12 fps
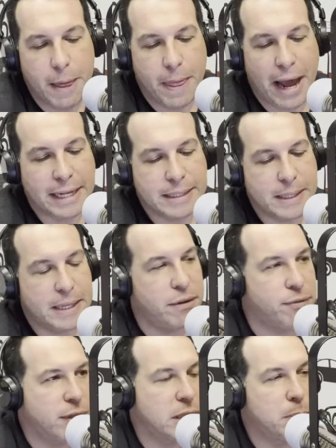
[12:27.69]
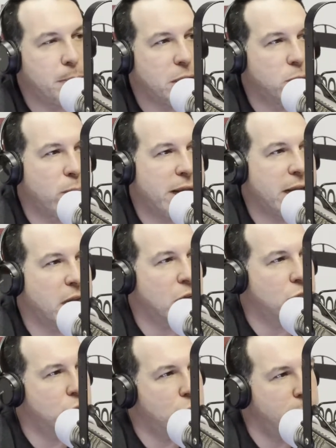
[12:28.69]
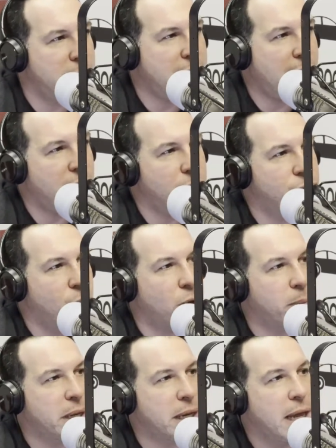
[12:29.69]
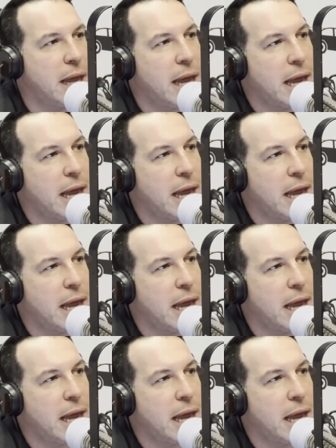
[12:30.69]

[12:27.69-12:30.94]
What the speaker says: That's the difference between a to me and a for me,